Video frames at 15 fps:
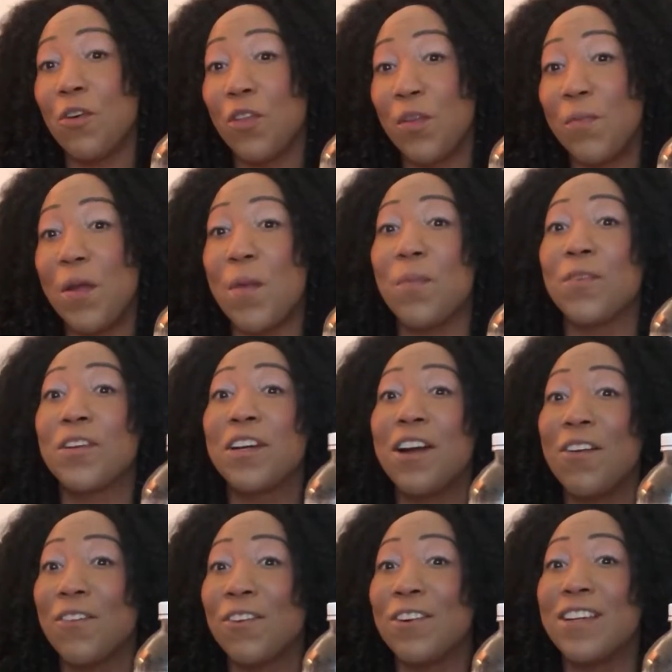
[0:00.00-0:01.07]
toilet paper to
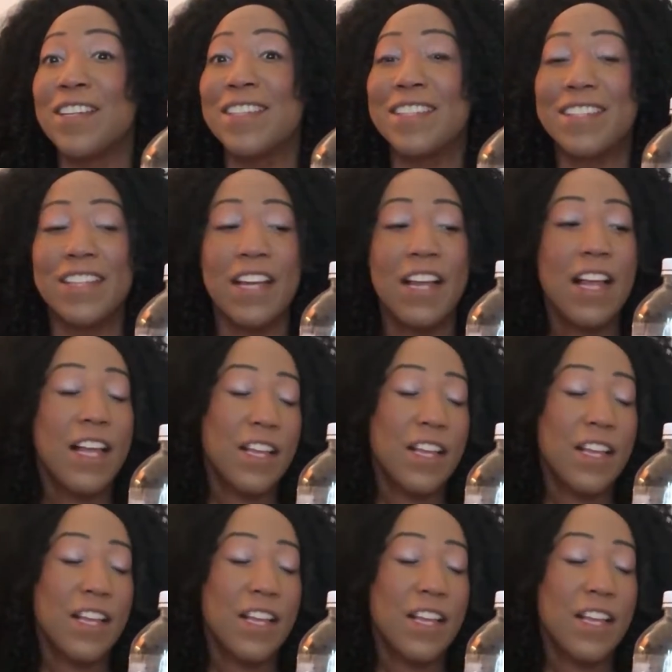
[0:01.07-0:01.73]
cover us.